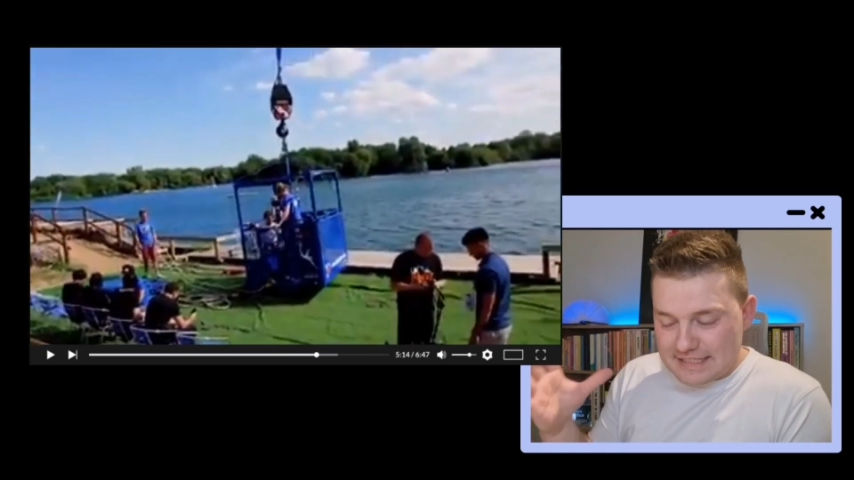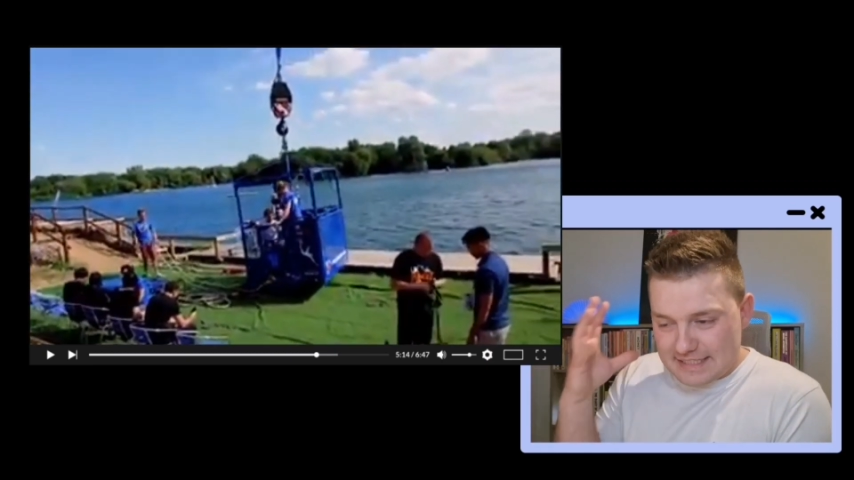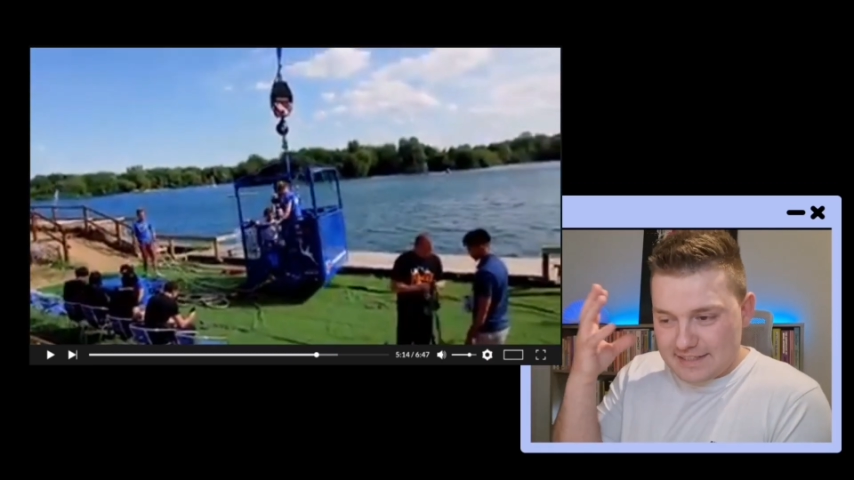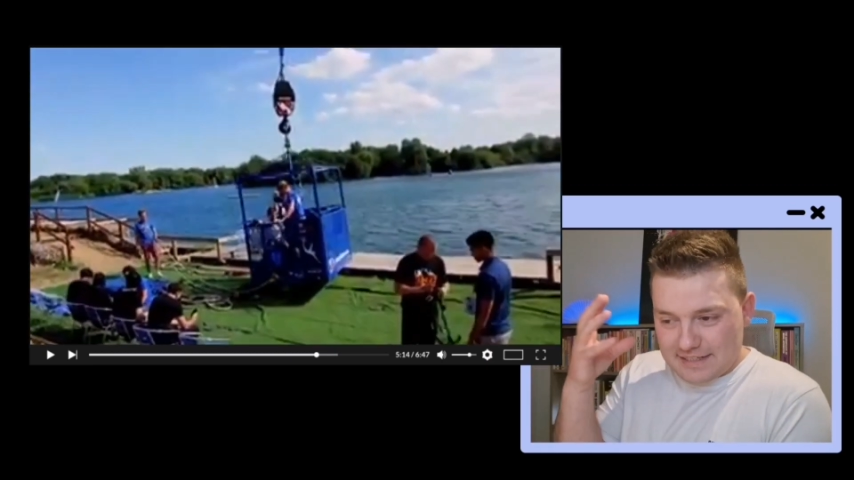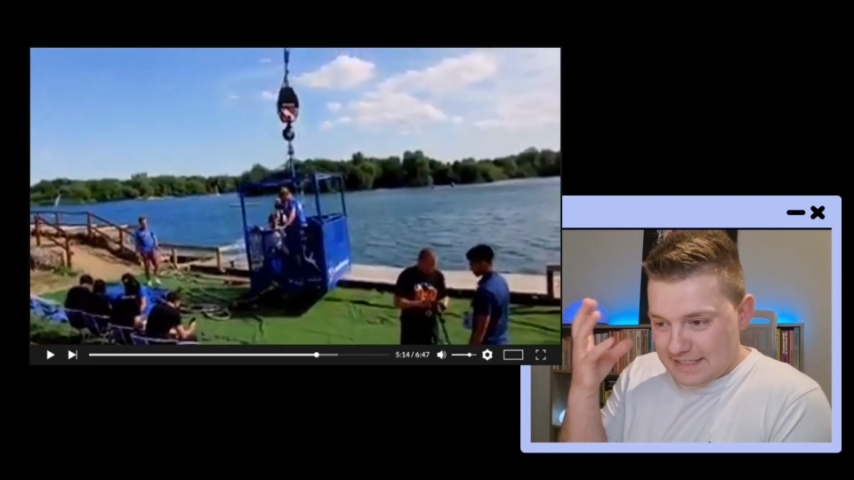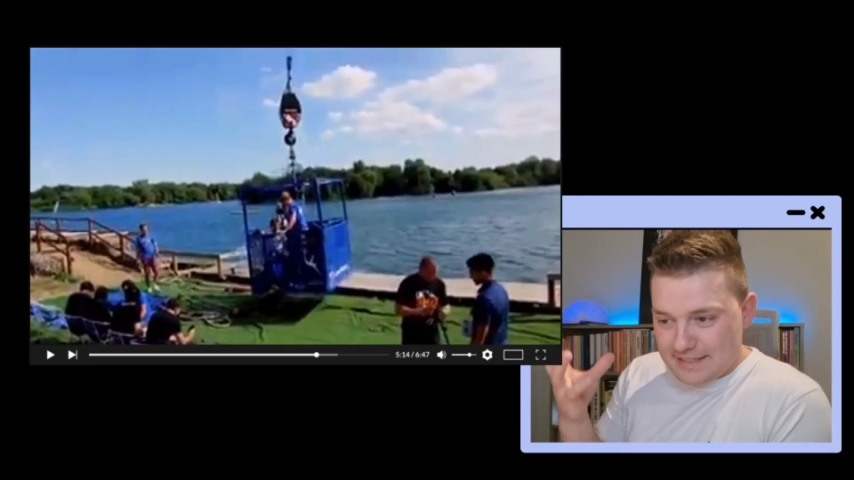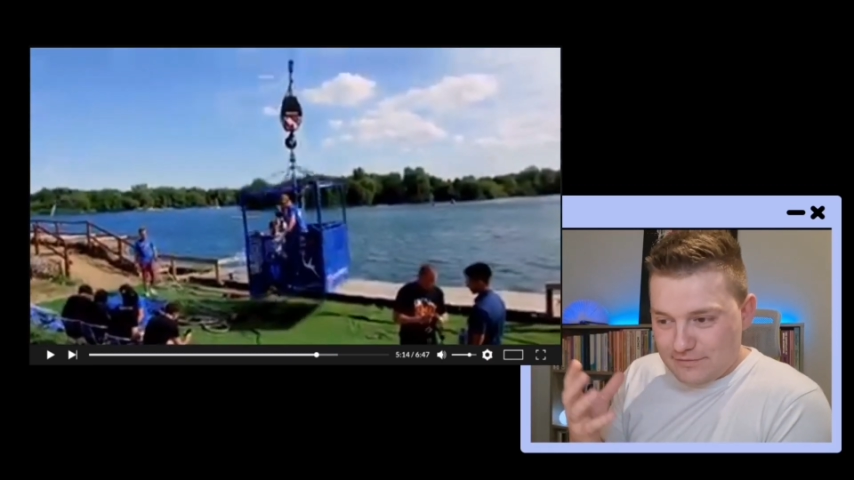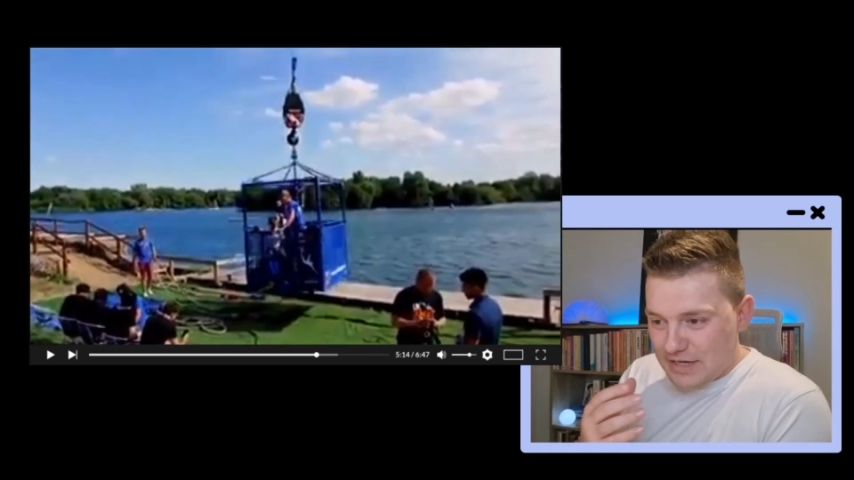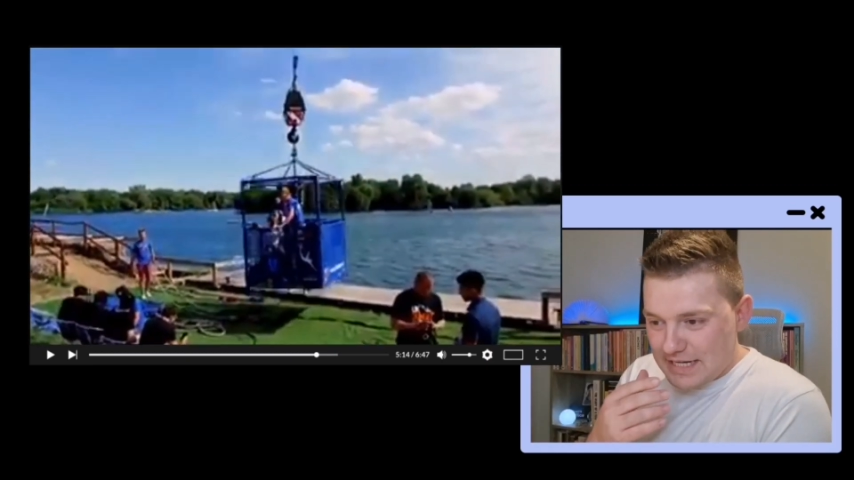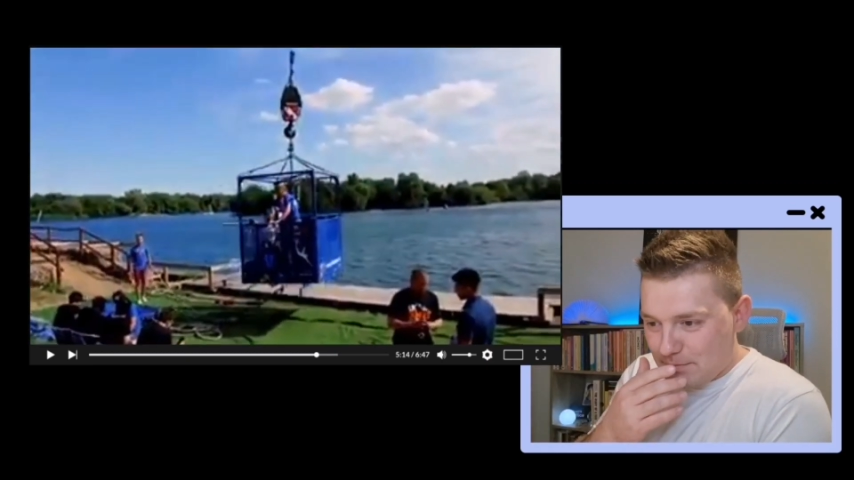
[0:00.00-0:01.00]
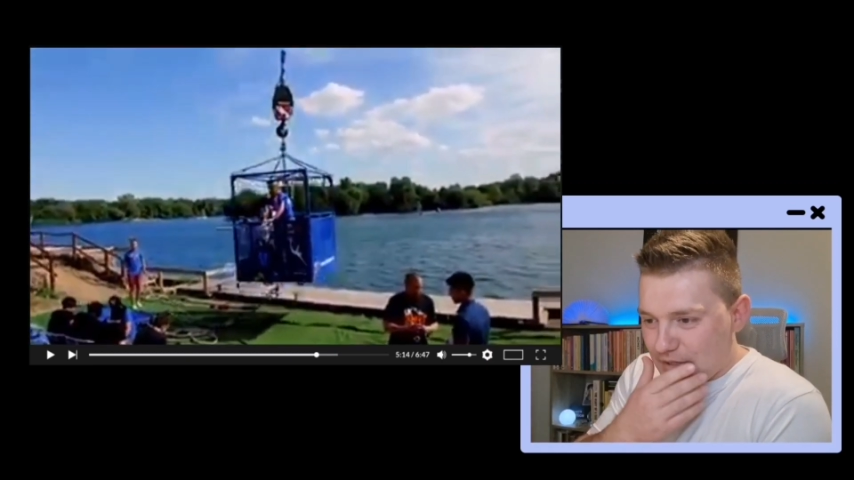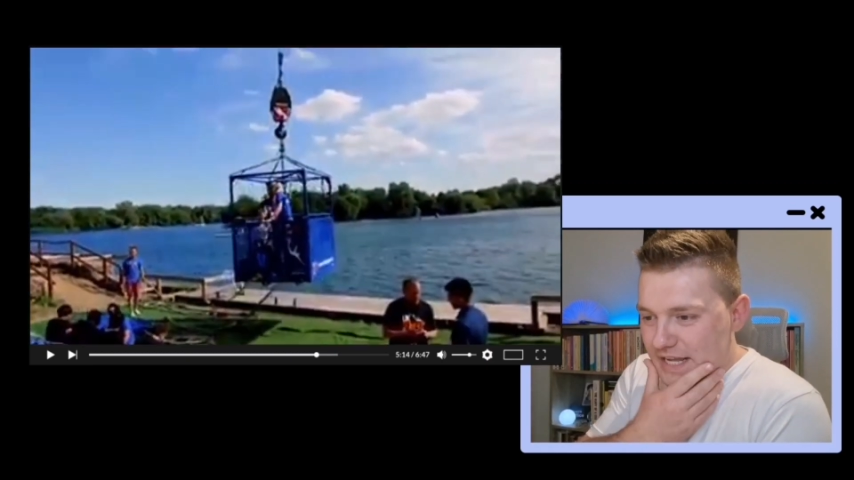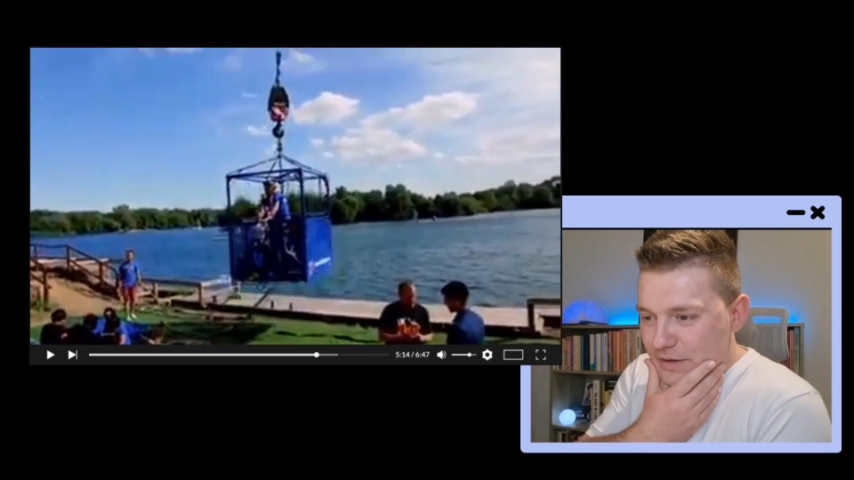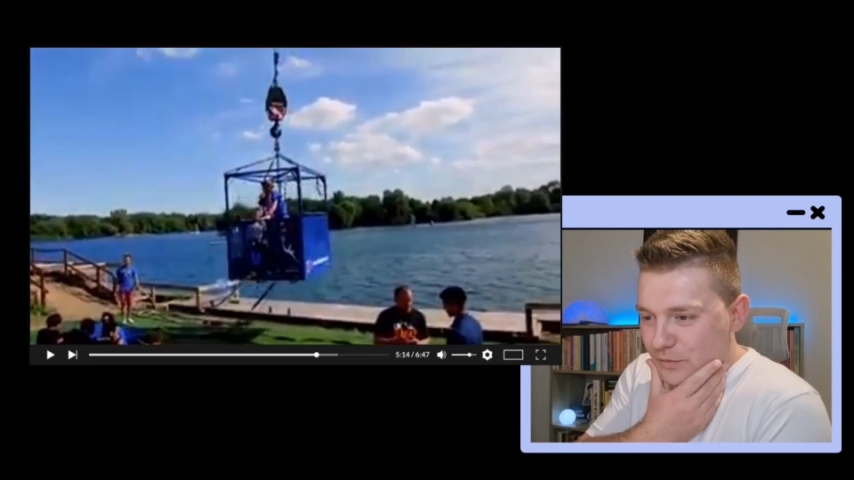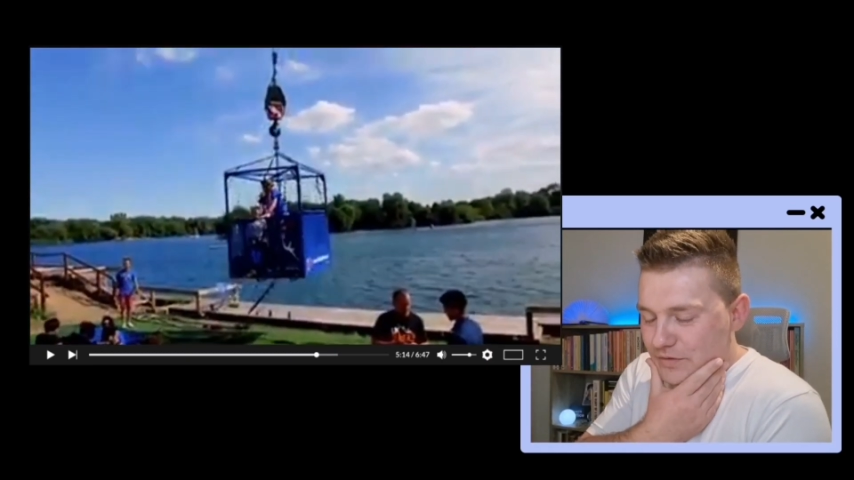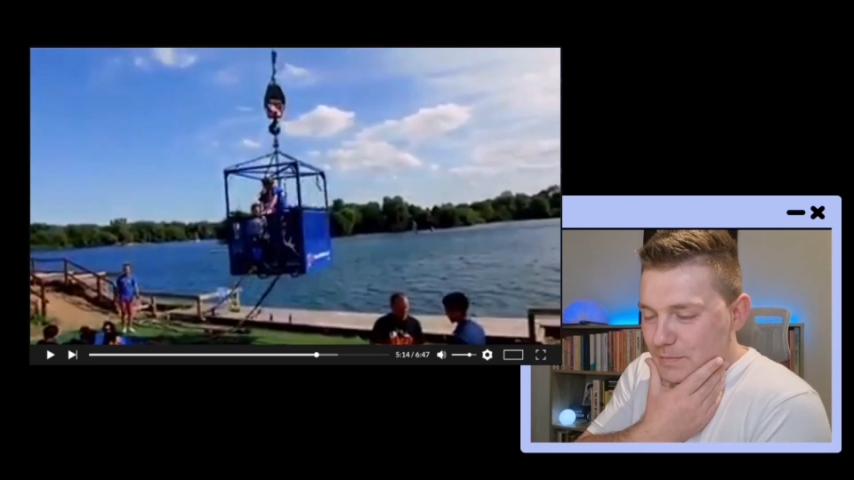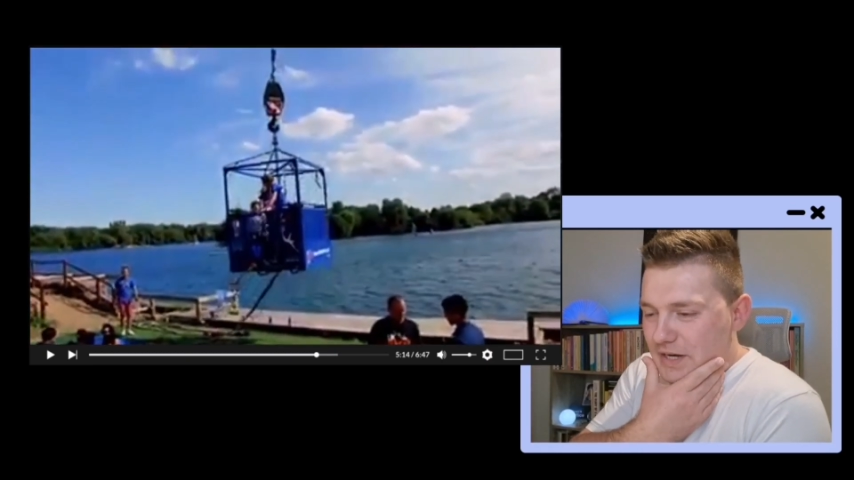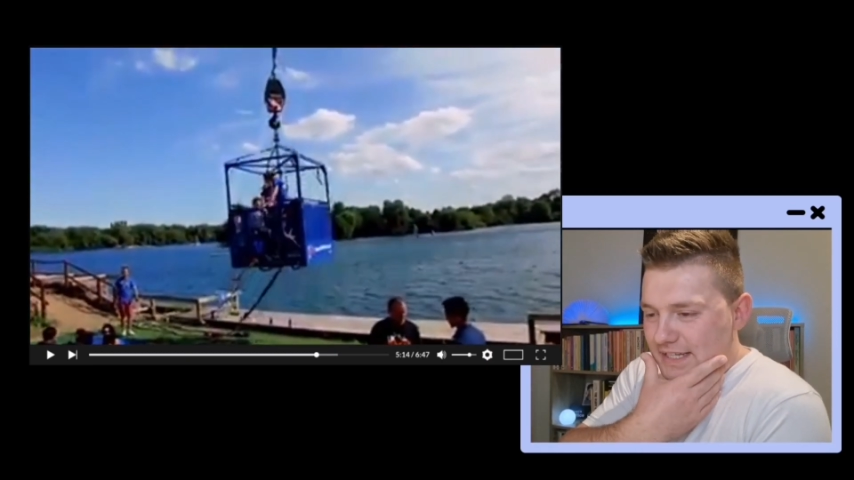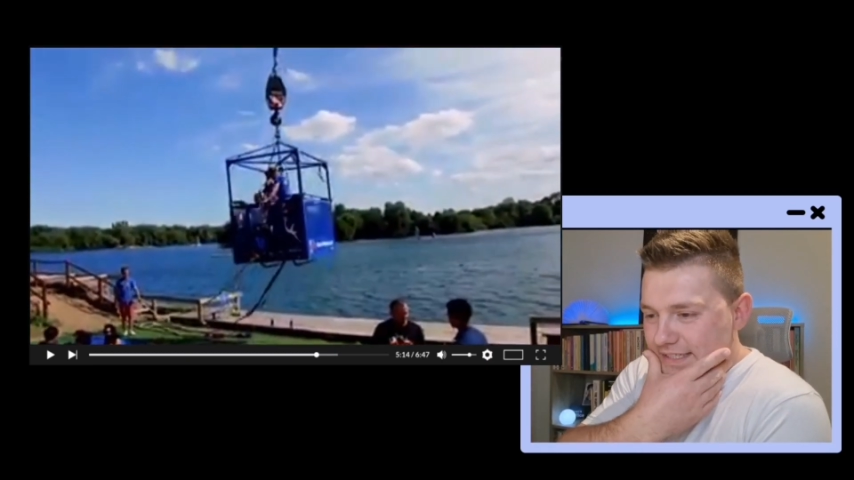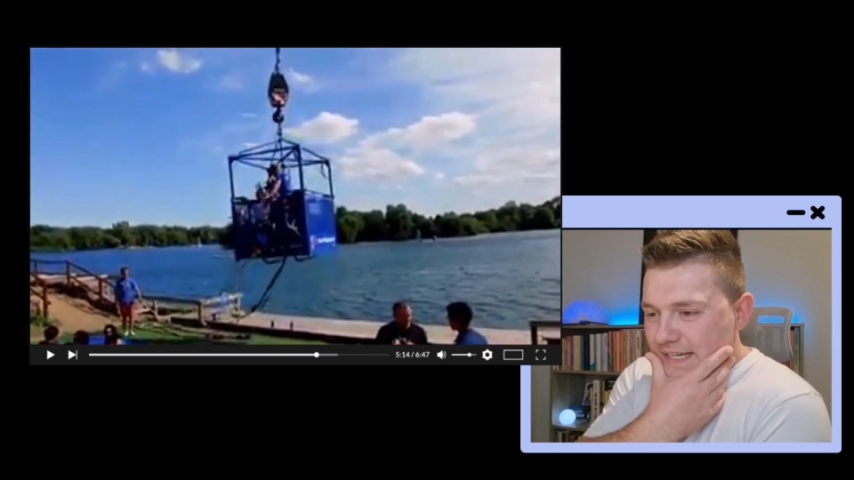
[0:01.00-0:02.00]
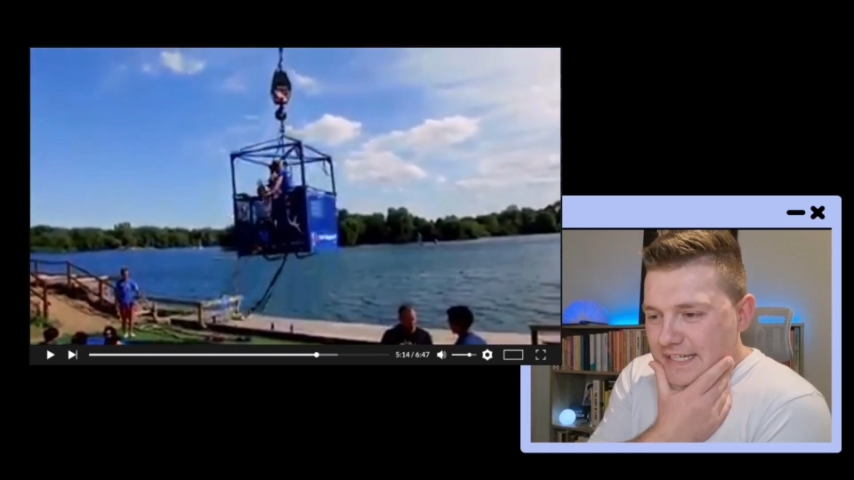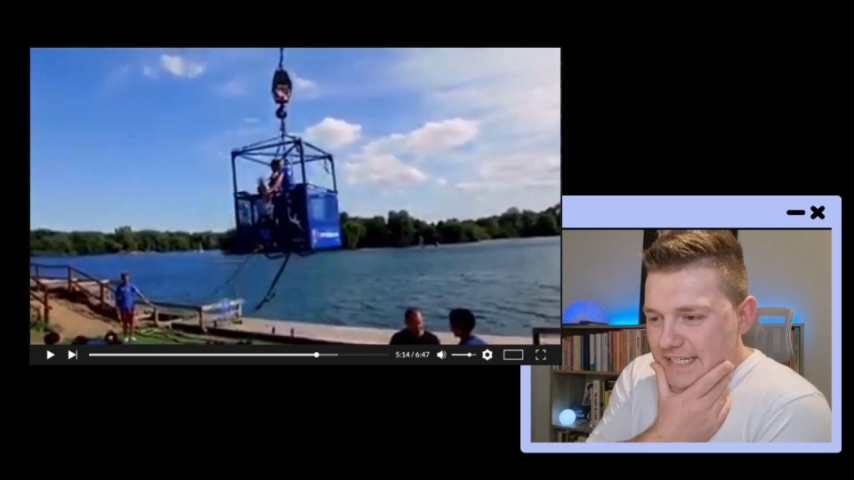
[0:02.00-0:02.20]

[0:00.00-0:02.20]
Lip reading: and it's like it's really playing with your mind.